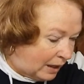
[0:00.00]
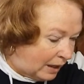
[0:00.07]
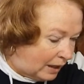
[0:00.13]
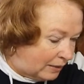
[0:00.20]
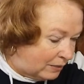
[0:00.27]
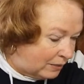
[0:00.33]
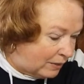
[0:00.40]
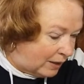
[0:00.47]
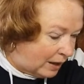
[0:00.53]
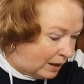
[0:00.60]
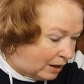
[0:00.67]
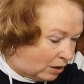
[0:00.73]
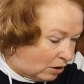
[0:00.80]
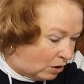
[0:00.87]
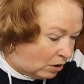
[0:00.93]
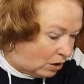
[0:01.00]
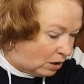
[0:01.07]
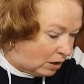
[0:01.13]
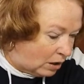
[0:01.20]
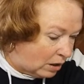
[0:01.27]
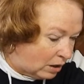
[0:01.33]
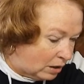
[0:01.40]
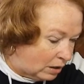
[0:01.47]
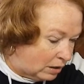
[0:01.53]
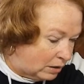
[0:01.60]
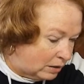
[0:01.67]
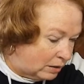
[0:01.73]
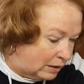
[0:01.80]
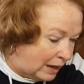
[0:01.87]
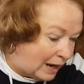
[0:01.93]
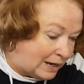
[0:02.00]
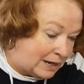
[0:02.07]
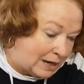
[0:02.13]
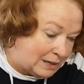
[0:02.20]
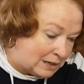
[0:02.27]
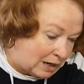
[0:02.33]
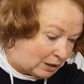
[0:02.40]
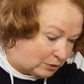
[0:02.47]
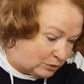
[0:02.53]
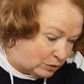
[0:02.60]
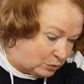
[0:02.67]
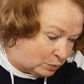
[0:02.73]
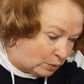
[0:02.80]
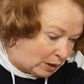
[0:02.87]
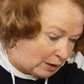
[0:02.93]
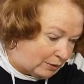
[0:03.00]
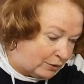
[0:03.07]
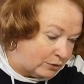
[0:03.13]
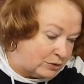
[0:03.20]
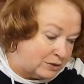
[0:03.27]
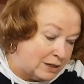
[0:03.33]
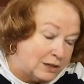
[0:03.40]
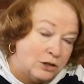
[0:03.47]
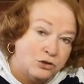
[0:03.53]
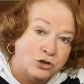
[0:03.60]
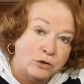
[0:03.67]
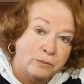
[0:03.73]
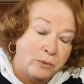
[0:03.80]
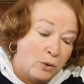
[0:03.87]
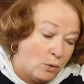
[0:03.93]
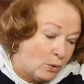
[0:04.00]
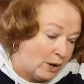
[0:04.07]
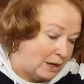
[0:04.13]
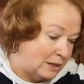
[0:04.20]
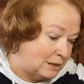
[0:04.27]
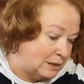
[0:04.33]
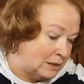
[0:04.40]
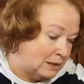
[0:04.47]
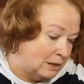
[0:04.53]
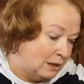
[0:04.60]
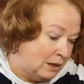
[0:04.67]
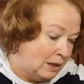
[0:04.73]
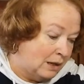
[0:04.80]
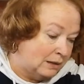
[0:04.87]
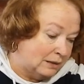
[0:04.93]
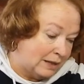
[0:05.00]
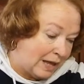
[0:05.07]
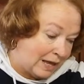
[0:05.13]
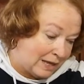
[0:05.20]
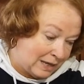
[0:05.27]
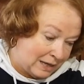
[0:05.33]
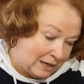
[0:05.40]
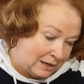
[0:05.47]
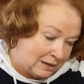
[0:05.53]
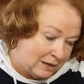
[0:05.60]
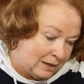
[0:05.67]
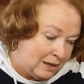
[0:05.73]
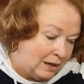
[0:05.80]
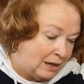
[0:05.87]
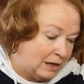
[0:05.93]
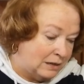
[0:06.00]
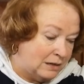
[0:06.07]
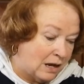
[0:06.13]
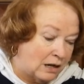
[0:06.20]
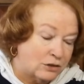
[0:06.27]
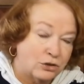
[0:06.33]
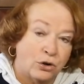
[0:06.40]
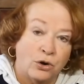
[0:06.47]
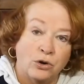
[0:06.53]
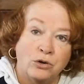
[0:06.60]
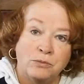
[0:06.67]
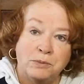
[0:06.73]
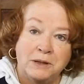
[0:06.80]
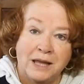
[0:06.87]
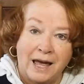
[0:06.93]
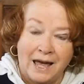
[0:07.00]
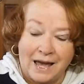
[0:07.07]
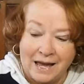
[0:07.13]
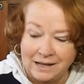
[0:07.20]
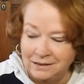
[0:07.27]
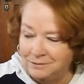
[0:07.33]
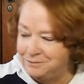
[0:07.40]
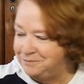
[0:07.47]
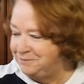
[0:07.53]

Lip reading: And they are $88 as well. They're Signature Point Legging in Nocturnal Plaid.